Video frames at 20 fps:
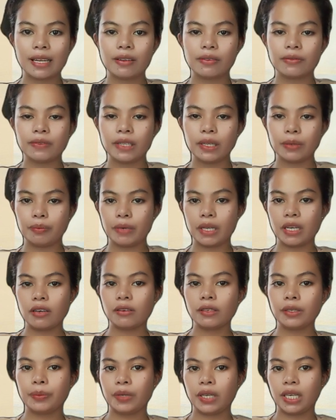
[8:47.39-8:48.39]
and
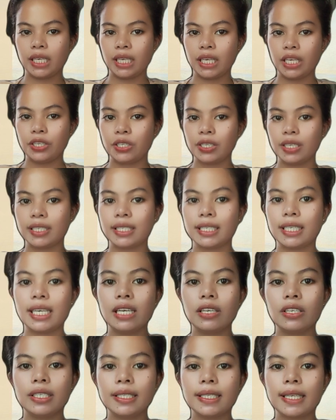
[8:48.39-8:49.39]
Filipino communication
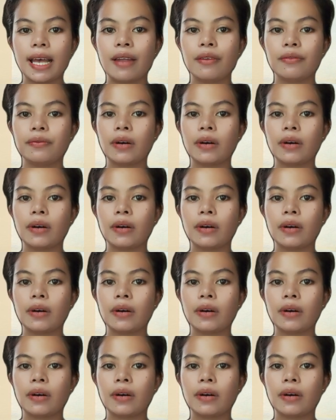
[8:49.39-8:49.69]
skills and